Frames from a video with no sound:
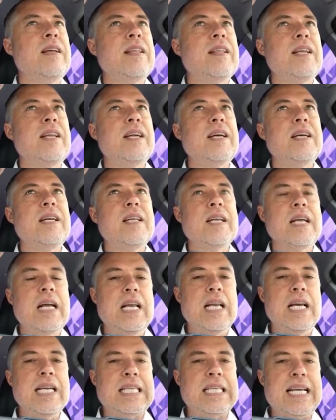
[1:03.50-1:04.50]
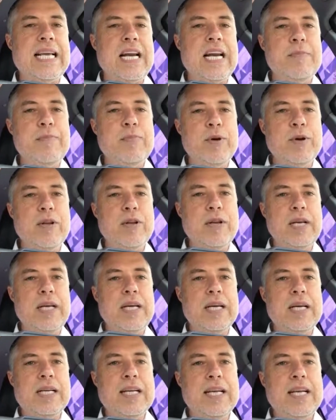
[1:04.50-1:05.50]
and I like to get up early.
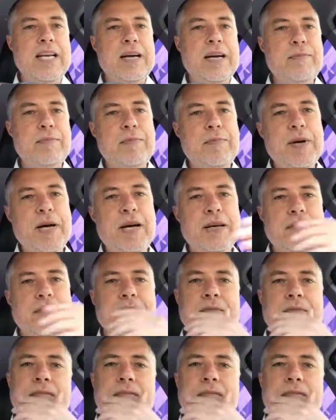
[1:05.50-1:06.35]
I get up about